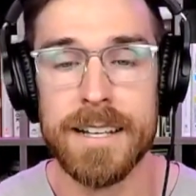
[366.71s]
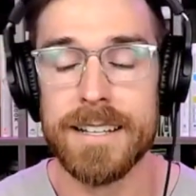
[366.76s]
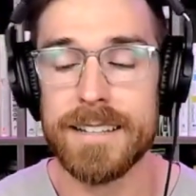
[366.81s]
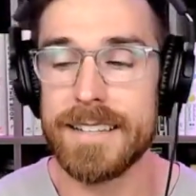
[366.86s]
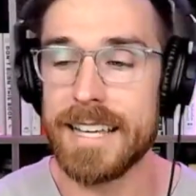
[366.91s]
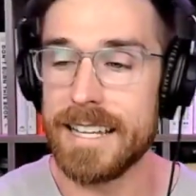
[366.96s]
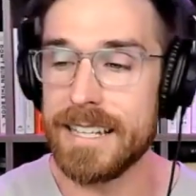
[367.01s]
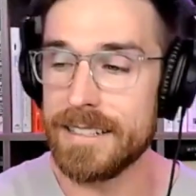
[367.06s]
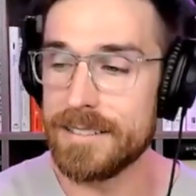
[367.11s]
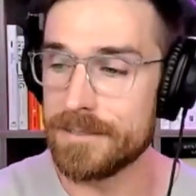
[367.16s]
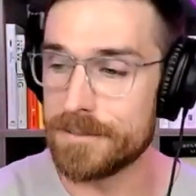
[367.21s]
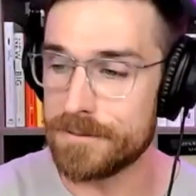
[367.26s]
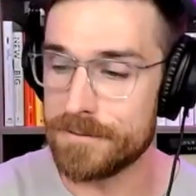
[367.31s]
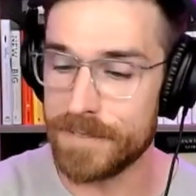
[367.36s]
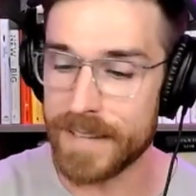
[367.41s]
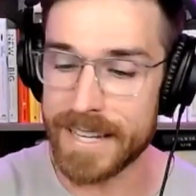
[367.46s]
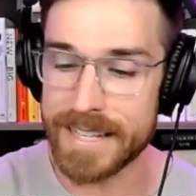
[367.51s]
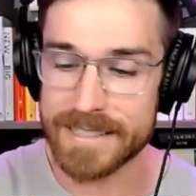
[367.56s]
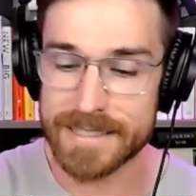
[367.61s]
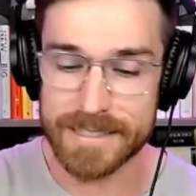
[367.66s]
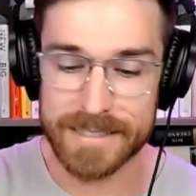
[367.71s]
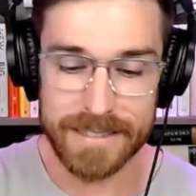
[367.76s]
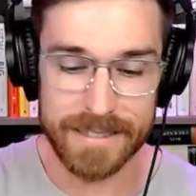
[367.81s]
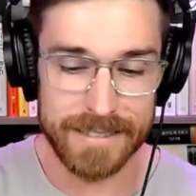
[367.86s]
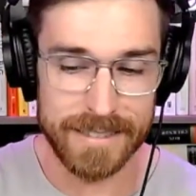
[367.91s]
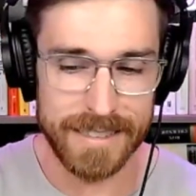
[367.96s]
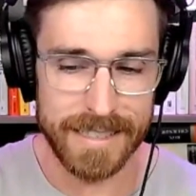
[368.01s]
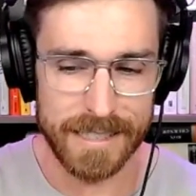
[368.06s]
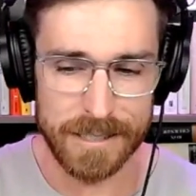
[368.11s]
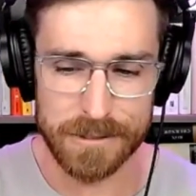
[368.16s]
They faced,
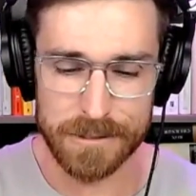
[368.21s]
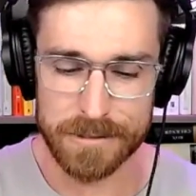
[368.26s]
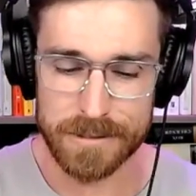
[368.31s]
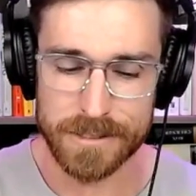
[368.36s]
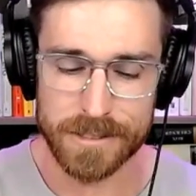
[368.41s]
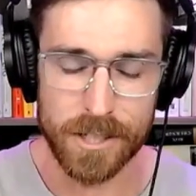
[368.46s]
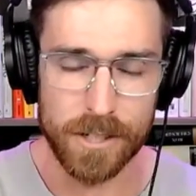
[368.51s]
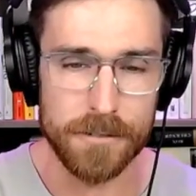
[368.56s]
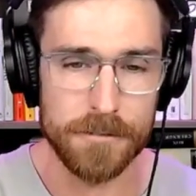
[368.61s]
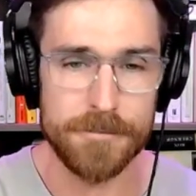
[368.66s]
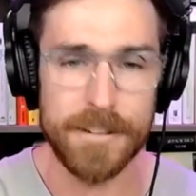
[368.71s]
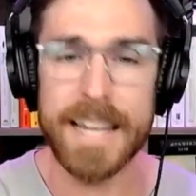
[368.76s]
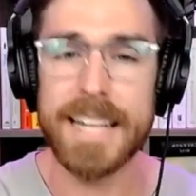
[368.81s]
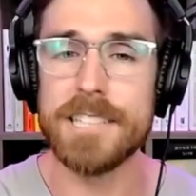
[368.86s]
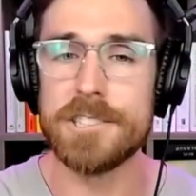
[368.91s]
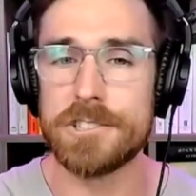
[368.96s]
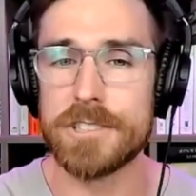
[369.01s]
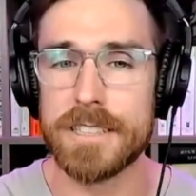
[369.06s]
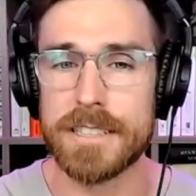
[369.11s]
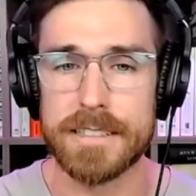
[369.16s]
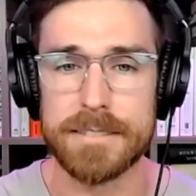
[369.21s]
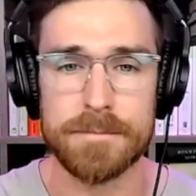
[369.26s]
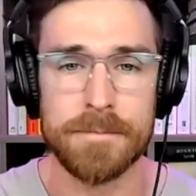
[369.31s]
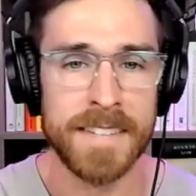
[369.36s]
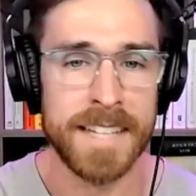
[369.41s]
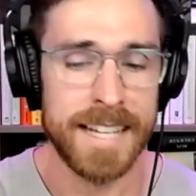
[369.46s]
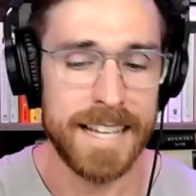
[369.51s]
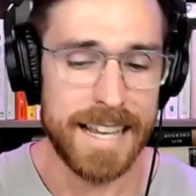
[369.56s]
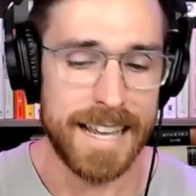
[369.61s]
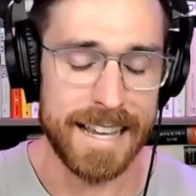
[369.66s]
you know, starvation
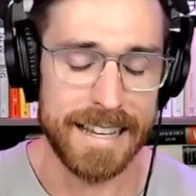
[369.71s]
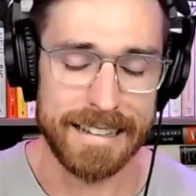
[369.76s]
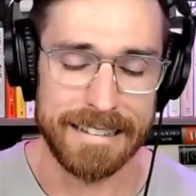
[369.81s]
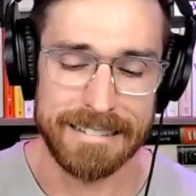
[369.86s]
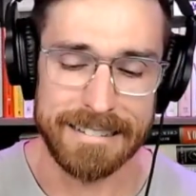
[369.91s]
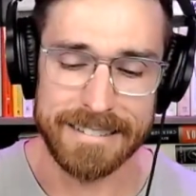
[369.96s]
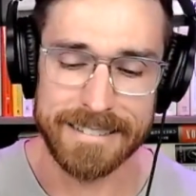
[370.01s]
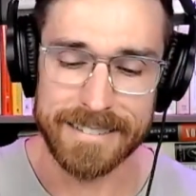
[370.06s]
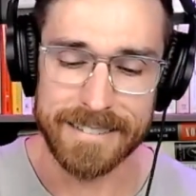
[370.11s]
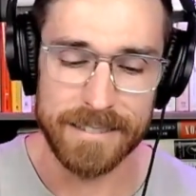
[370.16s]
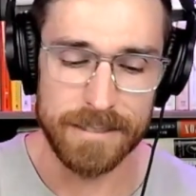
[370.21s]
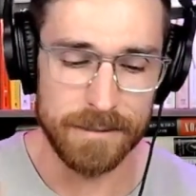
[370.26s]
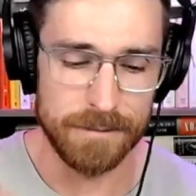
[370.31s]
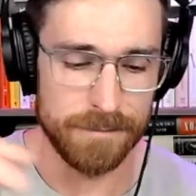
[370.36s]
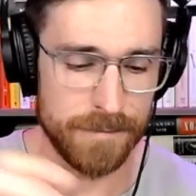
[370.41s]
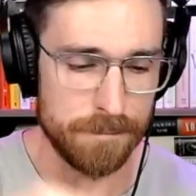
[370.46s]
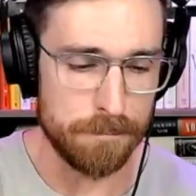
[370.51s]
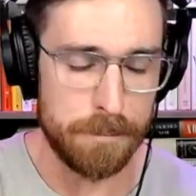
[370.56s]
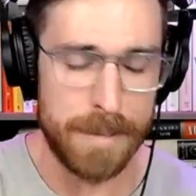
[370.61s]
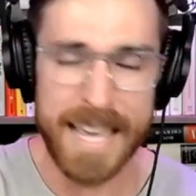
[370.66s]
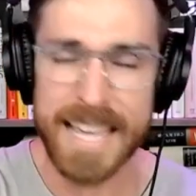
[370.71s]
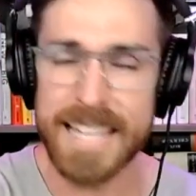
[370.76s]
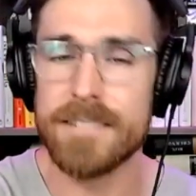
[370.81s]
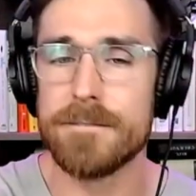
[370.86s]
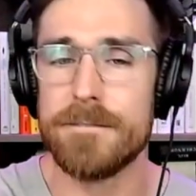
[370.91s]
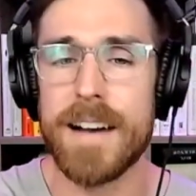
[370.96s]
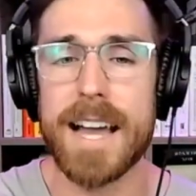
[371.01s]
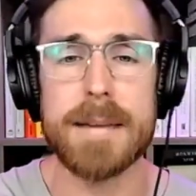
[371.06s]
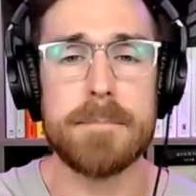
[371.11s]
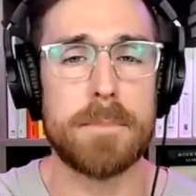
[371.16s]
and pit
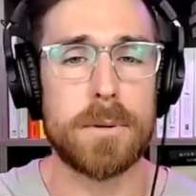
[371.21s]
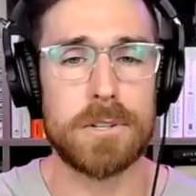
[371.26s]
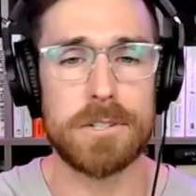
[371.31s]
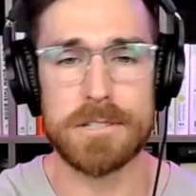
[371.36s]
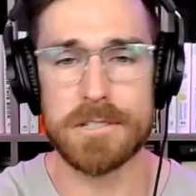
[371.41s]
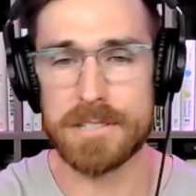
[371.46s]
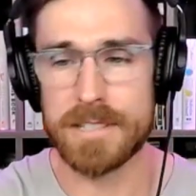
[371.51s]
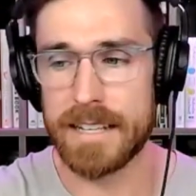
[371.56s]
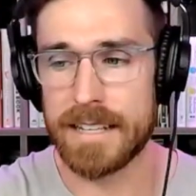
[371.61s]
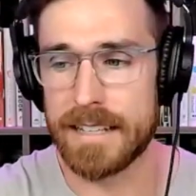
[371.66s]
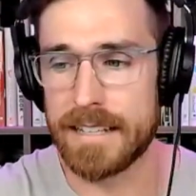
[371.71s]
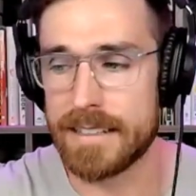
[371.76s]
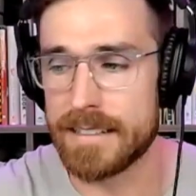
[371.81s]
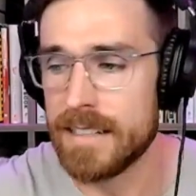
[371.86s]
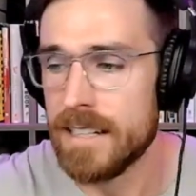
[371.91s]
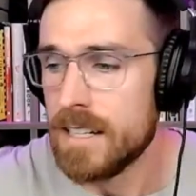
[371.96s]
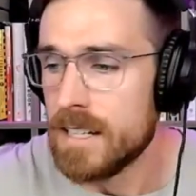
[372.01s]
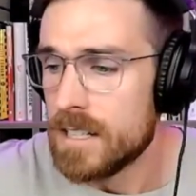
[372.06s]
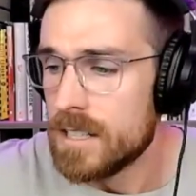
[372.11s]
vipers and